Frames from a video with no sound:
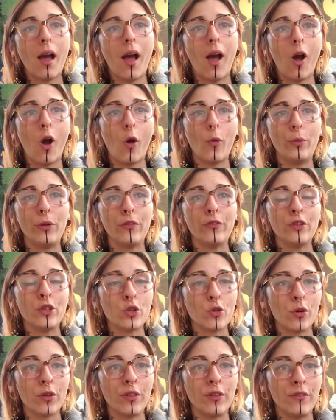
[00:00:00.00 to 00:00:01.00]
I hope you've
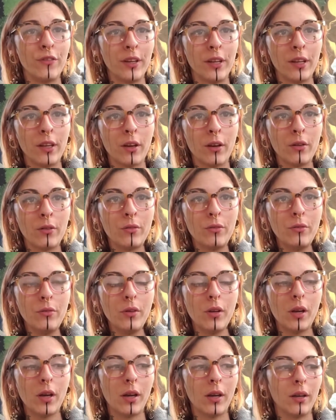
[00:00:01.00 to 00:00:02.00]
enjoyed the video.
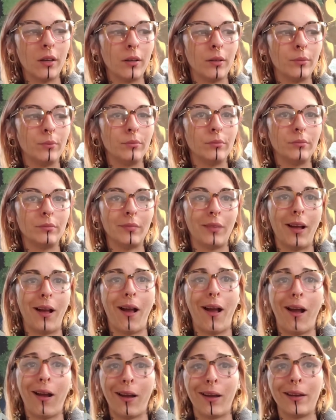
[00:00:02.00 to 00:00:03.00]

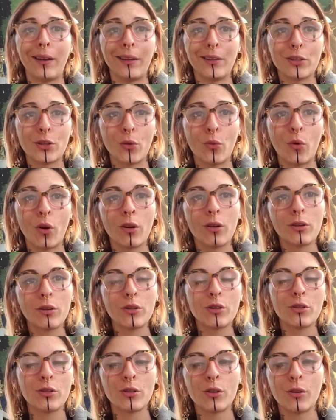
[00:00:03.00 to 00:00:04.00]
I got to get to work,
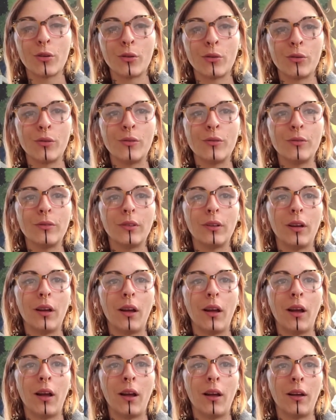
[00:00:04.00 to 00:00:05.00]
so
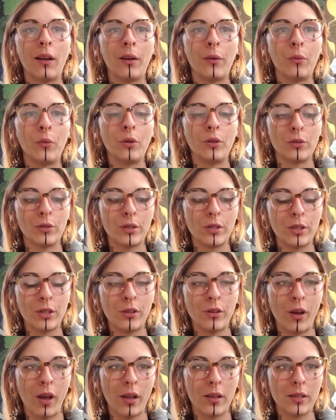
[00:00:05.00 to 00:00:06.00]
I will see
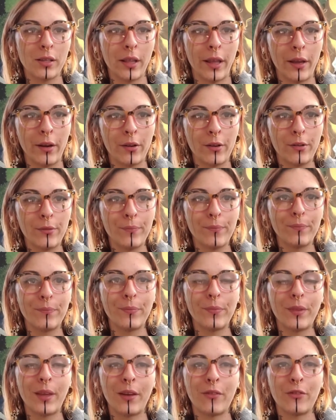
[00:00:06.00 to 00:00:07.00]
you guys later.
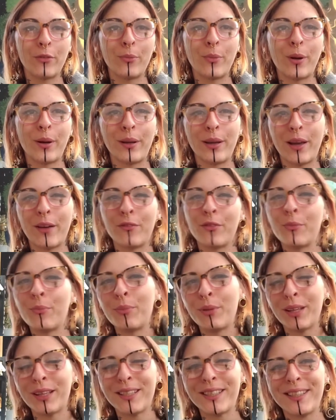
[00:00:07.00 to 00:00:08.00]
Everybody have a
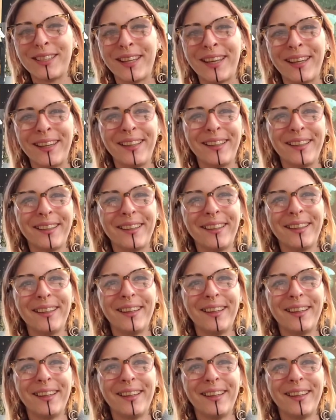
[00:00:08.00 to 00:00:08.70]
blessed day.